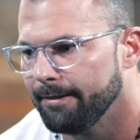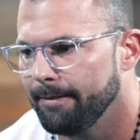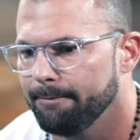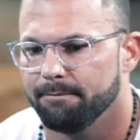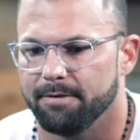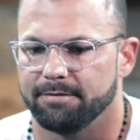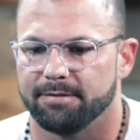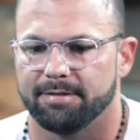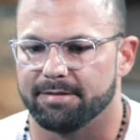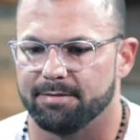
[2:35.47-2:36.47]
Yeah. It
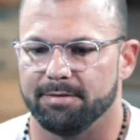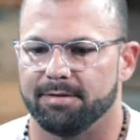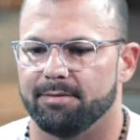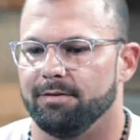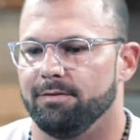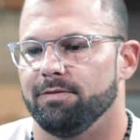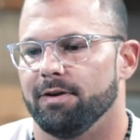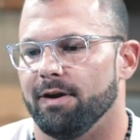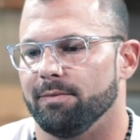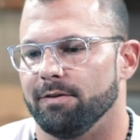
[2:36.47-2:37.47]
just has to be something you
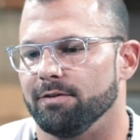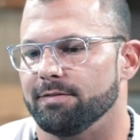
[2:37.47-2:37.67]
figure out within